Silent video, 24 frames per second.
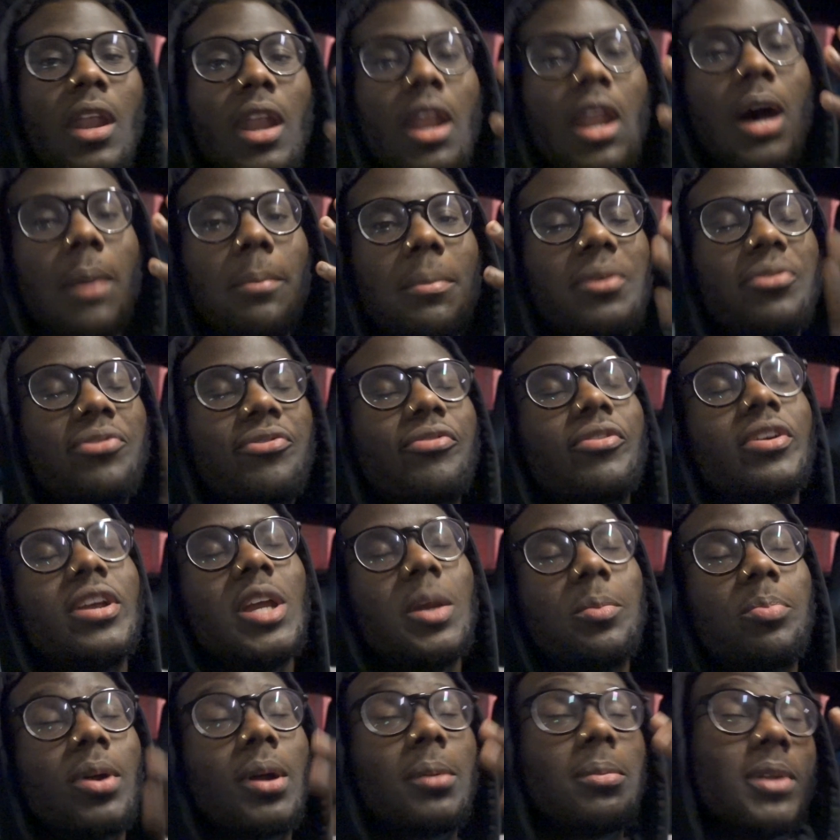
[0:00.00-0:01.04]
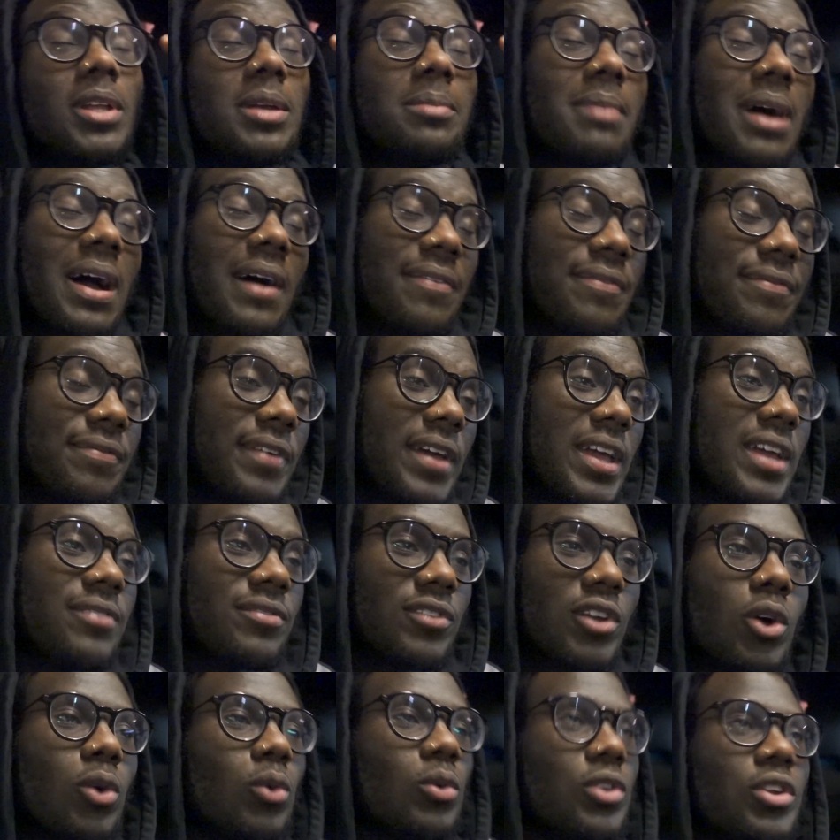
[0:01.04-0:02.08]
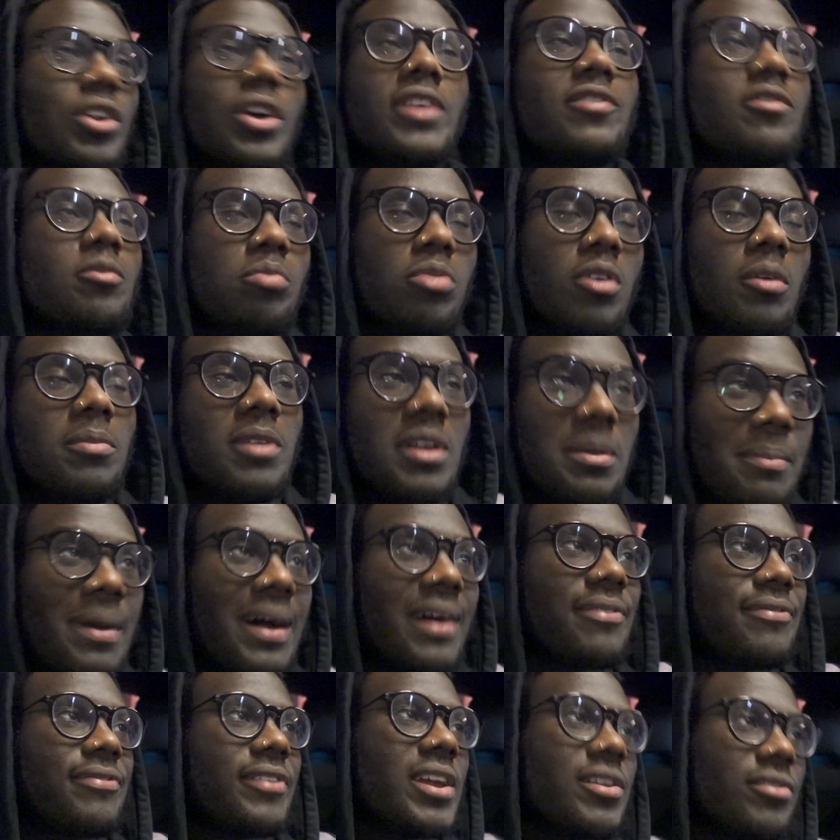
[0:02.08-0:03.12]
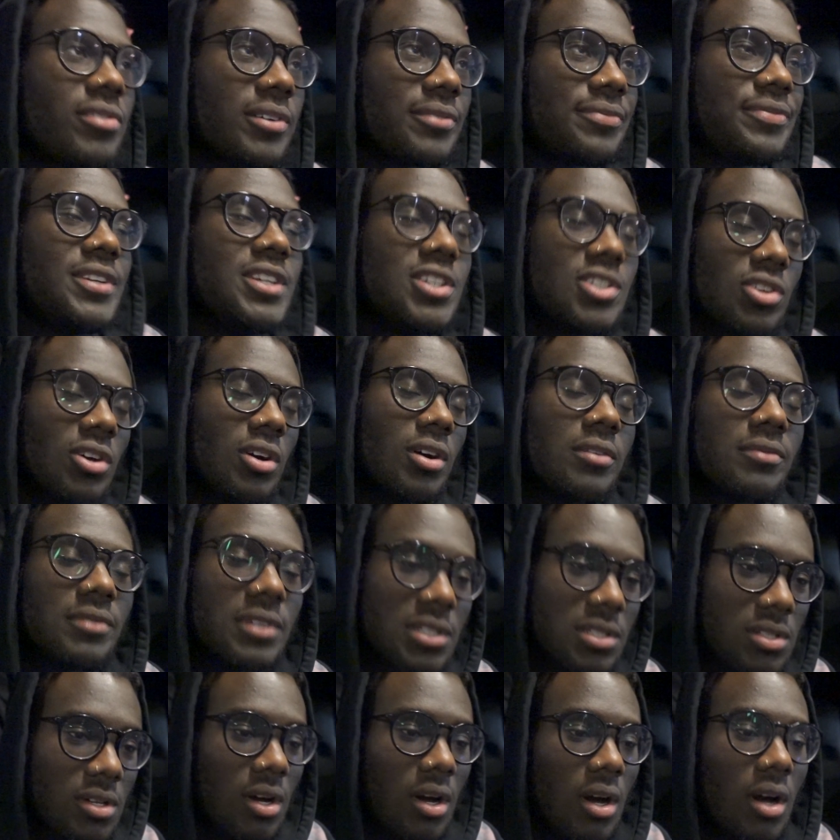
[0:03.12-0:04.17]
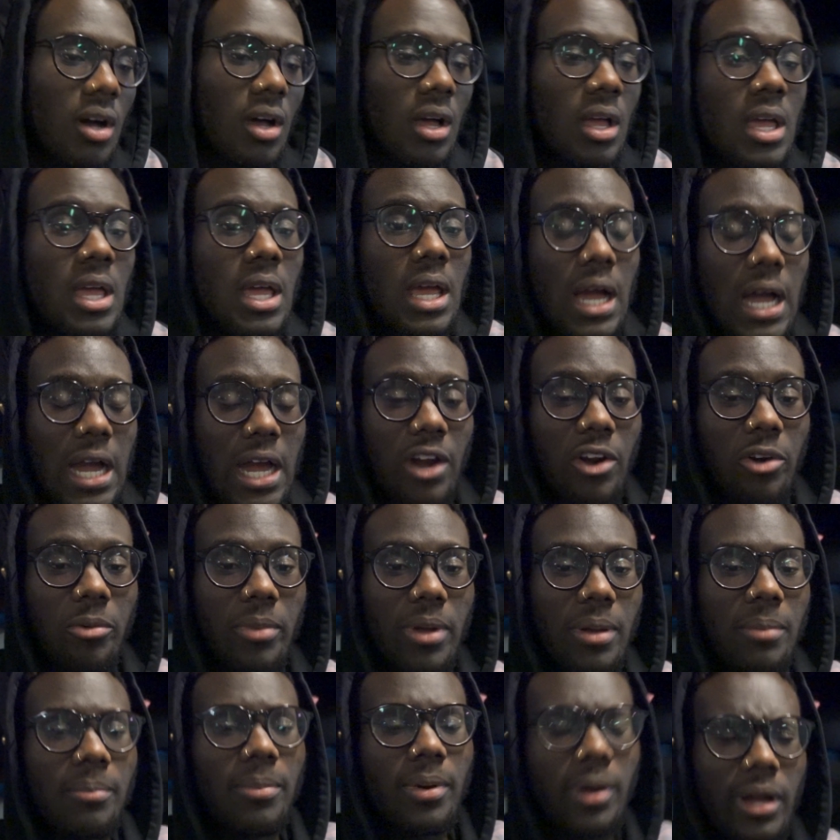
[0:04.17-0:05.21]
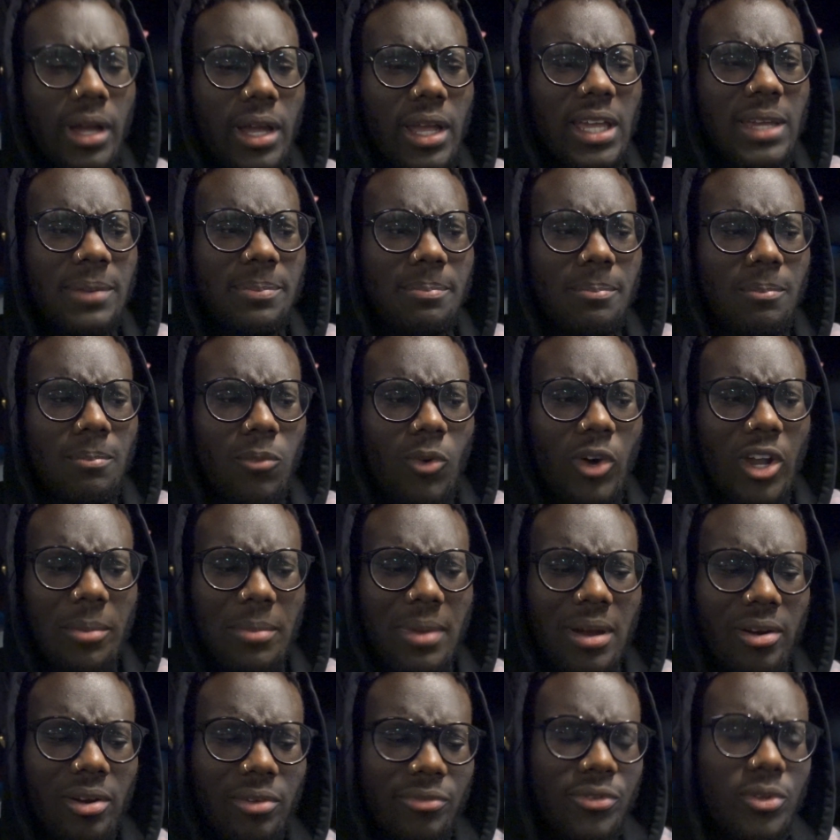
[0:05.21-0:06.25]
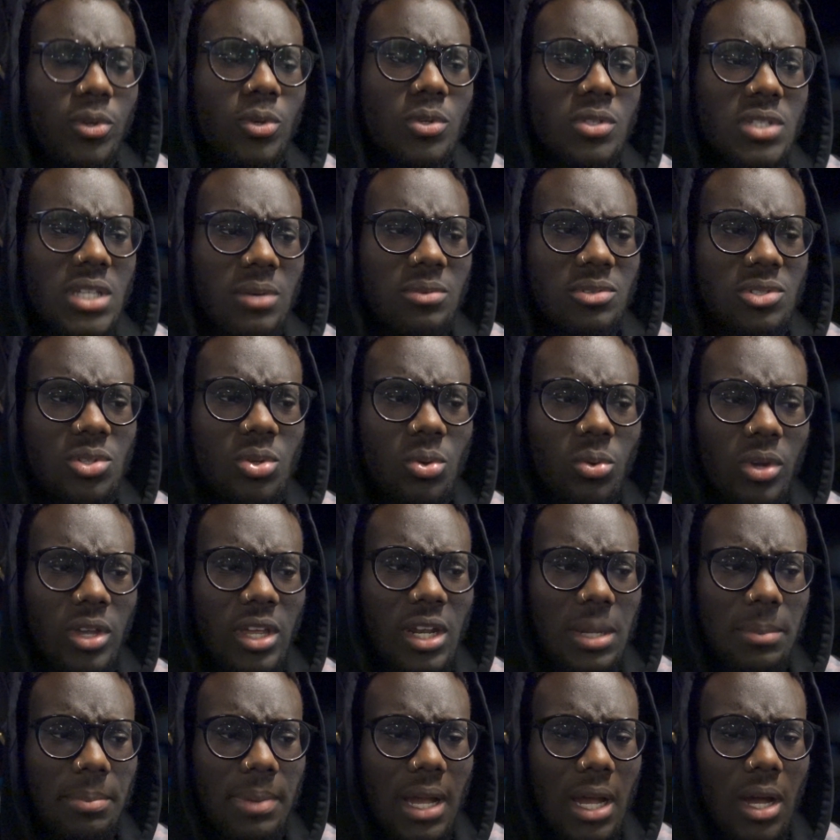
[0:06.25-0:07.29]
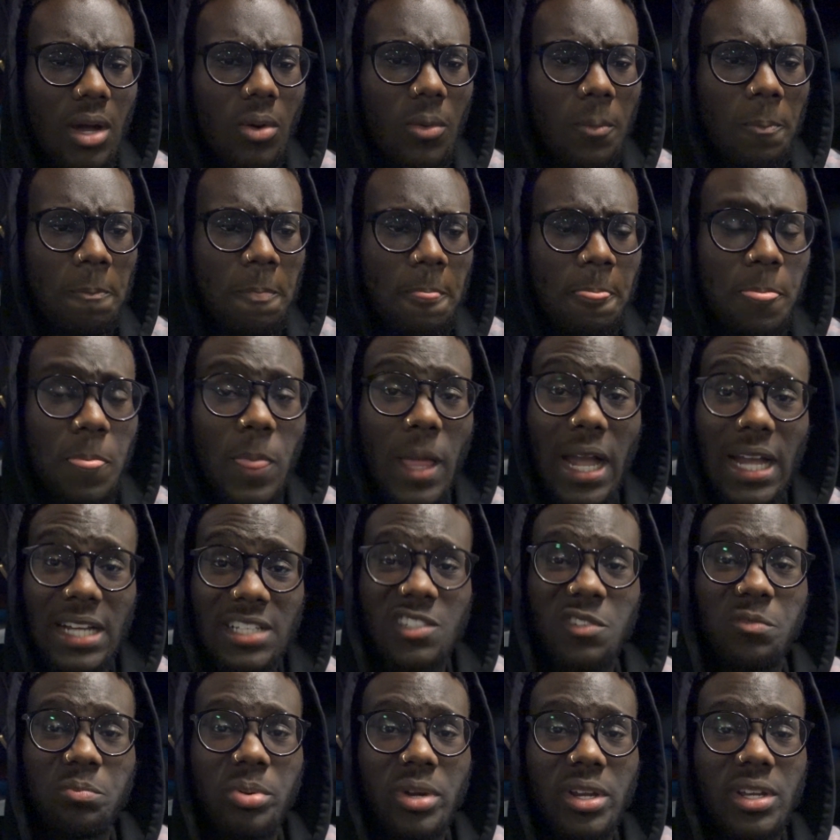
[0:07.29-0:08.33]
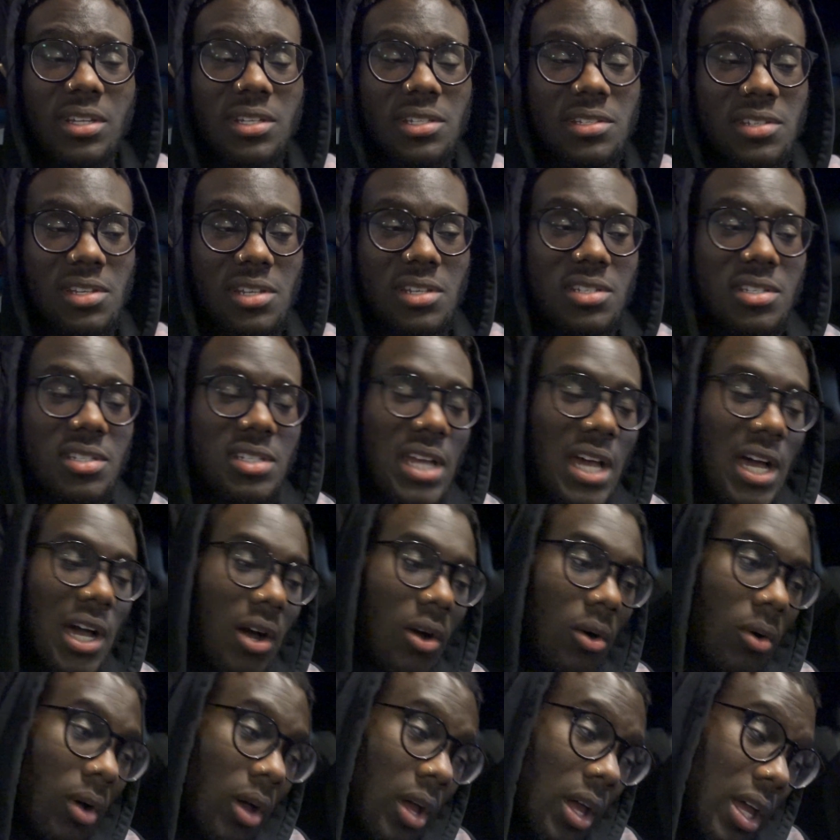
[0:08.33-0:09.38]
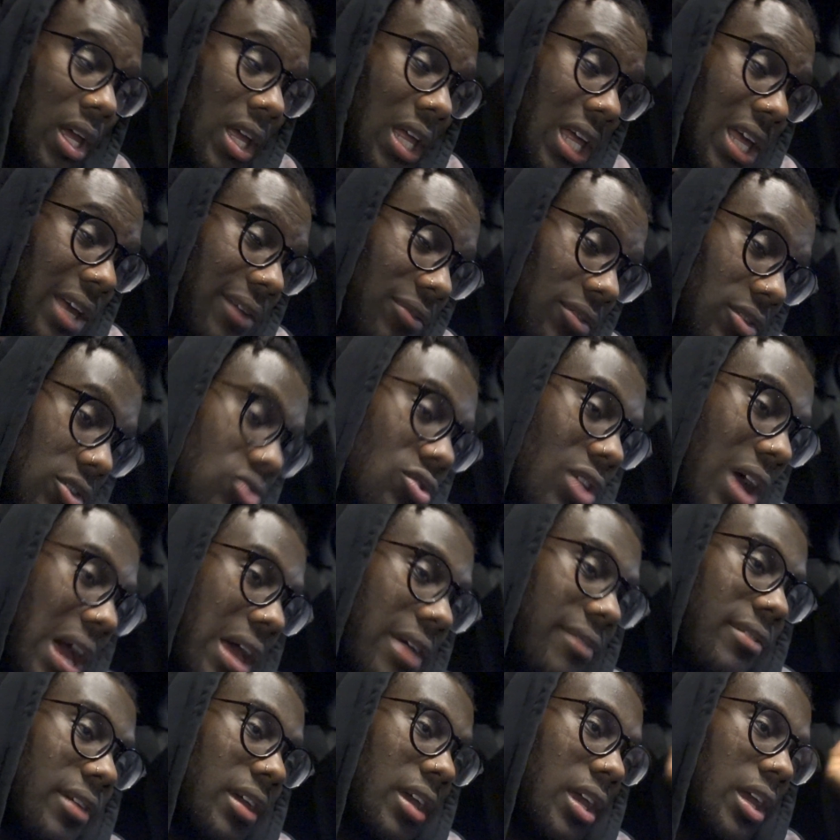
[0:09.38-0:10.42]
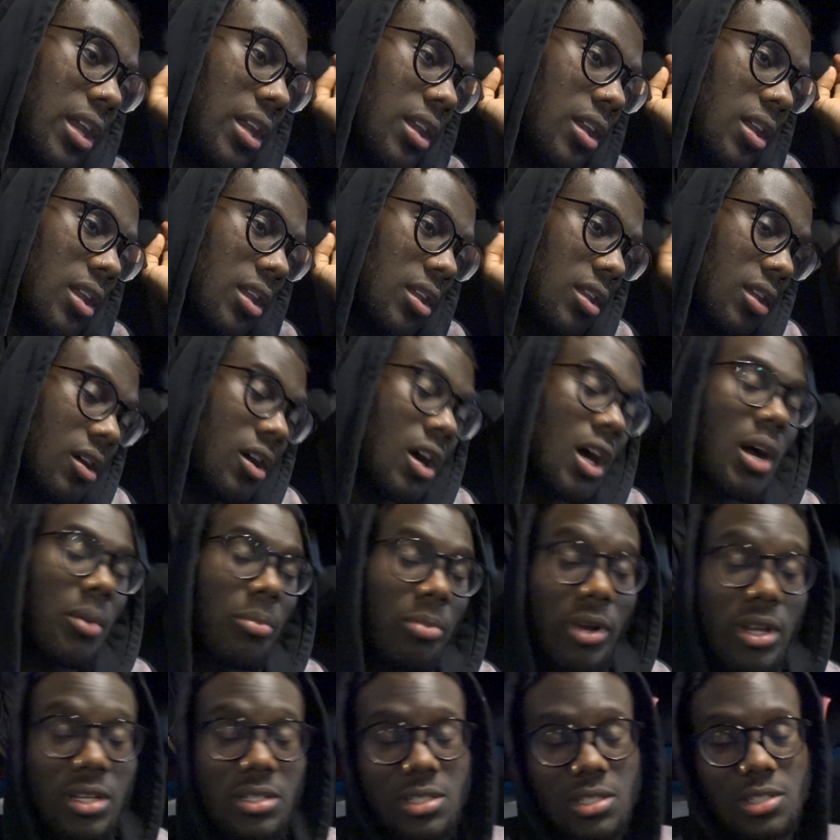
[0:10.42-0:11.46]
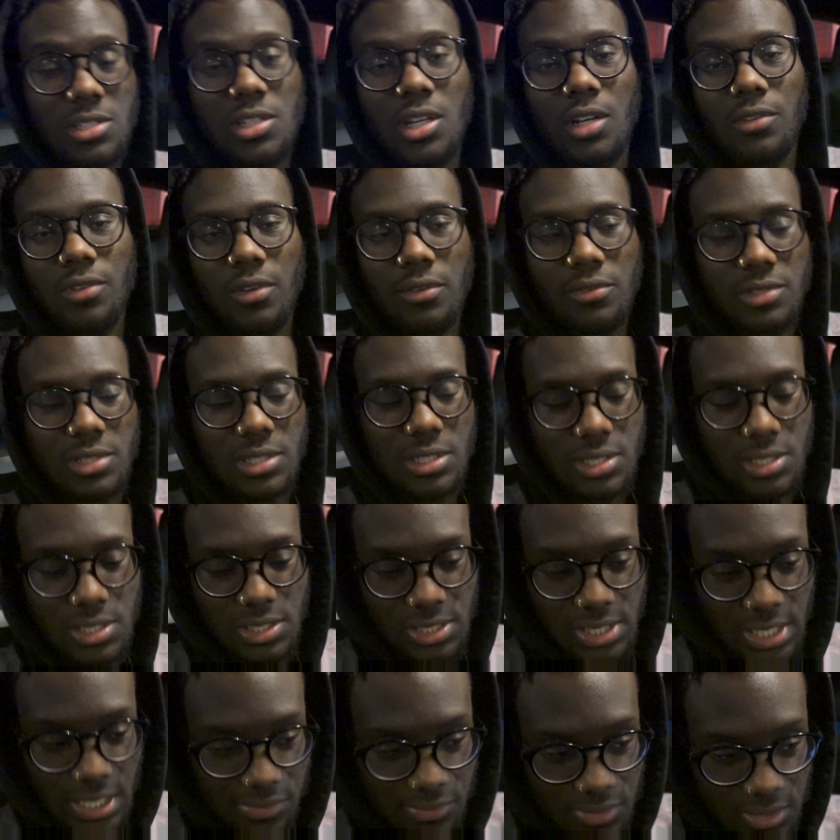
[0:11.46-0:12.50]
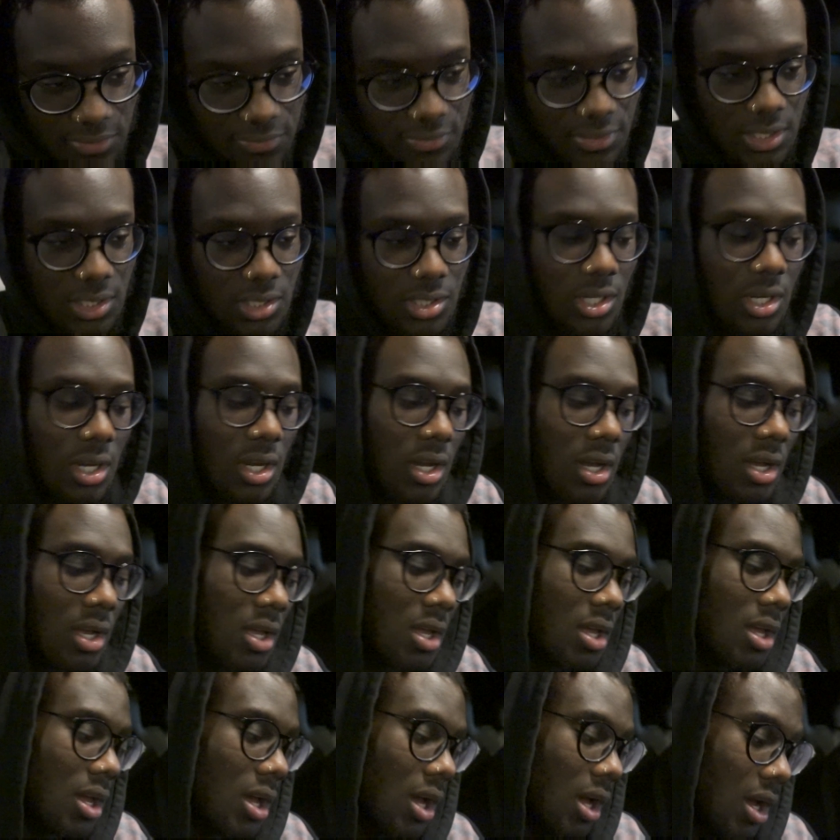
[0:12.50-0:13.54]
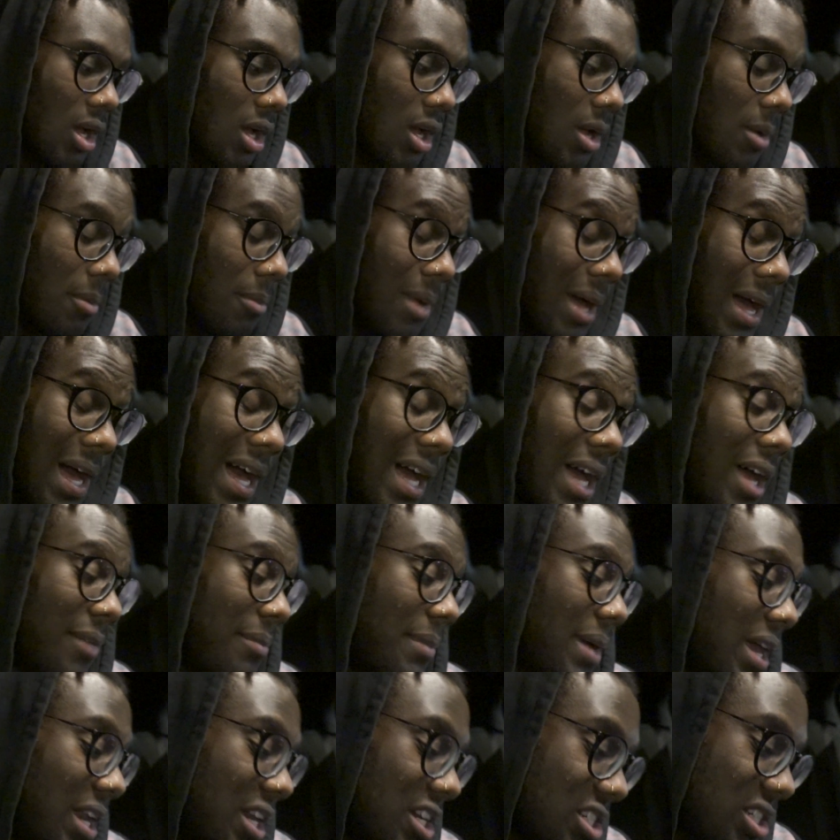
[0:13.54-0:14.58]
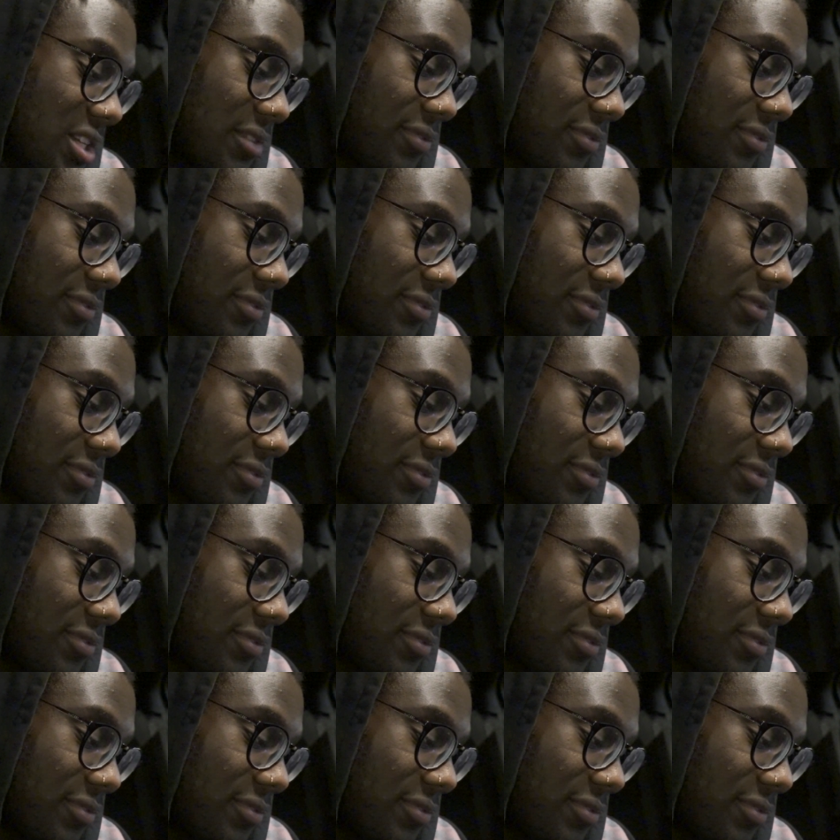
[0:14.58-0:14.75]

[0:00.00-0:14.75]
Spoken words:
Number 3, probably my favorite, no, not even probably, my favorite feature of this car. I remember in one of my reviews I was talking about the active brake assist, how if you're driving, the car brakes itself, obviously it's a safety feature. I managed to